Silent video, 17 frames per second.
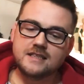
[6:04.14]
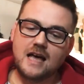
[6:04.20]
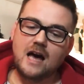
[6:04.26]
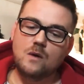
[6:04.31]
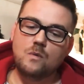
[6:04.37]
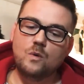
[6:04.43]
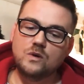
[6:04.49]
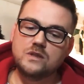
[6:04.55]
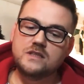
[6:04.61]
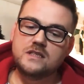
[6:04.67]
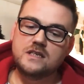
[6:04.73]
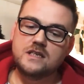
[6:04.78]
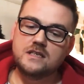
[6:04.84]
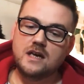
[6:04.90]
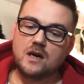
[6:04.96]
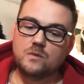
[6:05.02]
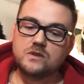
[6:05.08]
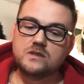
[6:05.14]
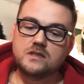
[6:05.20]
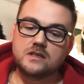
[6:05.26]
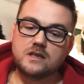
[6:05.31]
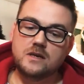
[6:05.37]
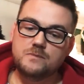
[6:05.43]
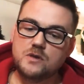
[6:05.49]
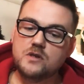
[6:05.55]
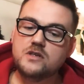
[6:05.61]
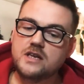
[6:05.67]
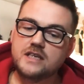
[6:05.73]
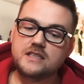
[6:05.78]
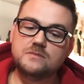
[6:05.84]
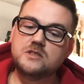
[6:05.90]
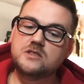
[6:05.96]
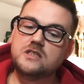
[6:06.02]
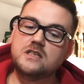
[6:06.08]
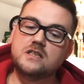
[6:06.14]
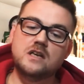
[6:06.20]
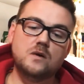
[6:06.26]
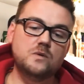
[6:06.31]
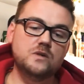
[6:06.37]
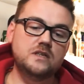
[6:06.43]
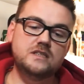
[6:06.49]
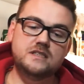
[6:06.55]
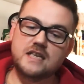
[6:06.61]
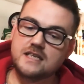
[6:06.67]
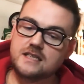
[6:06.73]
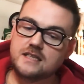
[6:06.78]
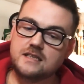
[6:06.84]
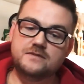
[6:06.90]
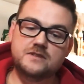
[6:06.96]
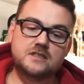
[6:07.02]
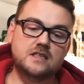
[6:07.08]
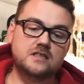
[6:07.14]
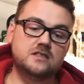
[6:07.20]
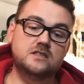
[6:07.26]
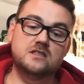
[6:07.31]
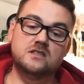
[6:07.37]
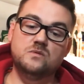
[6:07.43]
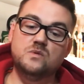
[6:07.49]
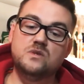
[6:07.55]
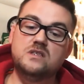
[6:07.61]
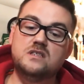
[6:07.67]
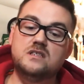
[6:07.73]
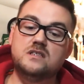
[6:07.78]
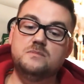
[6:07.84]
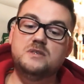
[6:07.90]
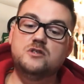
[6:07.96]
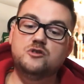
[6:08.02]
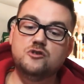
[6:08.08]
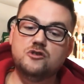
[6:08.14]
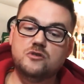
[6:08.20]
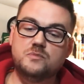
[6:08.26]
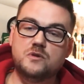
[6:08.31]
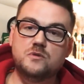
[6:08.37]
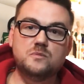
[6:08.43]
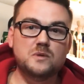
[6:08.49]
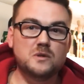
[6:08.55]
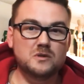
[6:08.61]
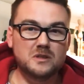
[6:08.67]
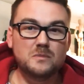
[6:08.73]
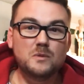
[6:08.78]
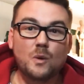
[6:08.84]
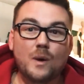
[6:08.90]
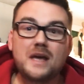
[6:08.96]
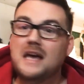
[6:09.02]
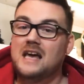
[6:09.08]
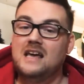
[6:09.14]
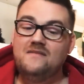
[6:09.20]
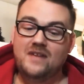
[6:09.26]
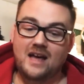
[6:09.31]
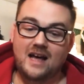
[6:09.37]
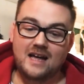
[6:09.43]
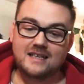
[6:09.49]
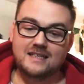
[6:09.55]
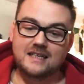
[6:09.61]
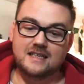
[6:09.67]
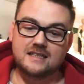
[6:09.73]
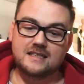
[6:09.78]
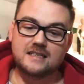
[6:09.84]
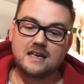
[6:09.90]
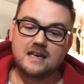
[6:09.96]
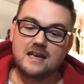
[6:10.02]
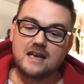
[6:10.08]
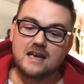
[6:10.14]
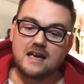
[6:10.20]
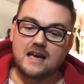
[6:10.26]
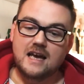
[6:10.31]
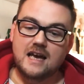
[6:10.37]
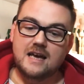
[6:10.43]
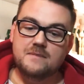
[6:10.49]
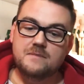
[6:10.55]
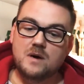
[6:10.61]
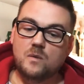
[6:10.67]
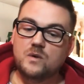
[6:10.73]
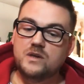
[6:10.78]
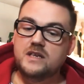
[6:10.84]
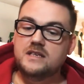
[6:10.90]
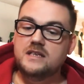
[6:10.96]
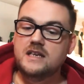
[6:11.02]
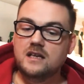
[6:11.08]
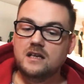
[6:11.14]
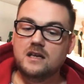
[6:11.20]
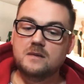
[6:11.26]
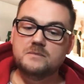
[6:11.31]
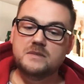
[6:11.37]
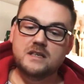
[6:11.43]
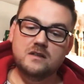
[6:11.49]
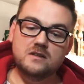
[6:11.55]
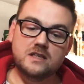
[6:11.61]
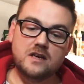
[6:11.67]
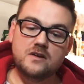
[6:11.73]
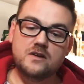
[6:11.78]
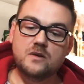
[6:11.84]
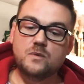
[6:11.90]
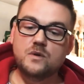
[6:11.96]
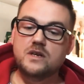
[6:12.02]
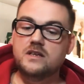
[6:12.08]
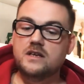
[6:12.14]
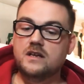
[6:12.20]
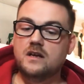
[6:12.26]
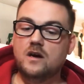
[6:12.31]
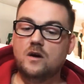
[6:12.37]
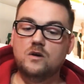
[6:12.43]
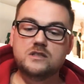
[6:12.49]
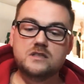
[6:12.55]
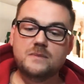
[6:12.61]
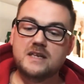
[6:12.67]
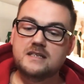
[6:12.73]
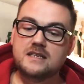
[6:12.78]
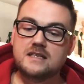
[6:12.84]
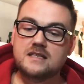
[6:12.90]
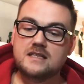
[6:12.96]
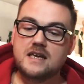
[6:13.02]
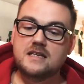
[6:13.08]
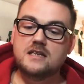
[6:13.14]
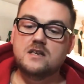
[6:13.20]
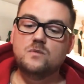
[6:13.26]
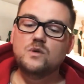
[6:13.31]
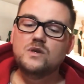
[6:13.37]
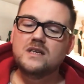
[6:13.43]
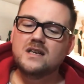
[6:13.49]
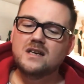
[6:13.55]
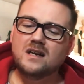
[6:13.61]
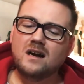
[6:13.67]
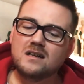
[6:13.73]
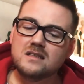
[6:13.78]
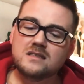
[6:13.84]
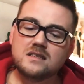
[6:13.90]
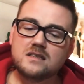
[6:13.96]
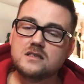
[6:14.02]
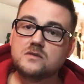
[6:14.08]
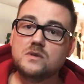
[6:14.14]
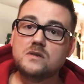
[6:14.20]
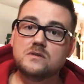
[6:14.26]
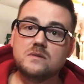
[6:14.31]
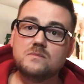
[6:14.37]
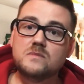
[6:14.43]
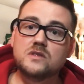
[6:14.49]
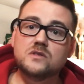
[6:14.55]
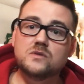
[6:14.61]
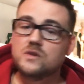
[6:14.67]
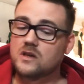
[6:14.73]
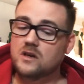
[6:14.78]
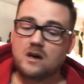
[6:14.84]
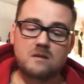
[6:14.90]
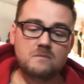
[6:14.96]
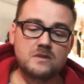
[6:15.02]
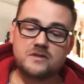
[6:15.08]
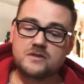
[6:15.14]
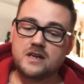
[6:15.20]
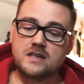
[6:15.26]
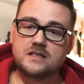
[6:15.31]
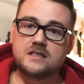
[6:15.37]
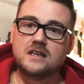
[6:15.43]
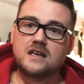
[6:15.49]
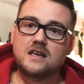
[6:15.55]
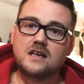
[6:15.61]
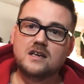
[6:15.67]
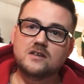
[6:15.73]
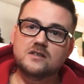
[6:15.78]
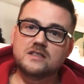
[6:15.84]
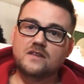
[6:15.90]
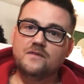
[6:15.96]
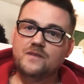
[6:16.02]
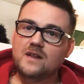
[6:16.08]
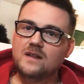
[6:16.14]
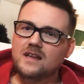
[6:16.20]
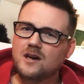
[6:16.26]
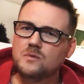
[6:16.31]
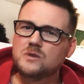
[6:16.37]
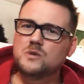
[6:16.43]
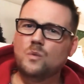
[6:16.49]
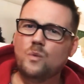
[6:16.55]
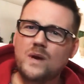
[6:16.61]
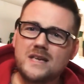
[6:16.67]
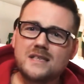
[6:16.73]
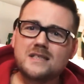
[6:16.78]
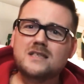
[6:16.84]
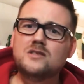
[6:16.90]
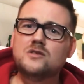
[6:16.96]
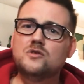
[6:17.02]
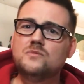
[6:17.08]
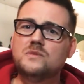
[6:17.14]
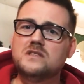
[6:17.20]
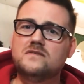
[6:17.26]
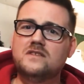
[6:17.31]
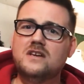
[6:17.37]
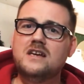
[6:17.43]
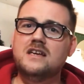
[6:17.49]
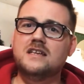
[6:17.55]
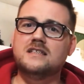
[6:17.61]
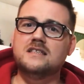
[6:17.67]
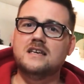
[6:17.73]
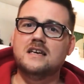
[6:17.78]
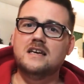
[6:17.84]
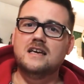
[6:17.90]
that I wanted a computerised machine, I wanted decorative stitches, I wanted it to be durable because I'm quite heavy-handed. I wanted needle up, needle down, I wanted an automatic threader, I wanted a cutter as well, something that's going to cut my thread, because I felt like I was wasting so much thread.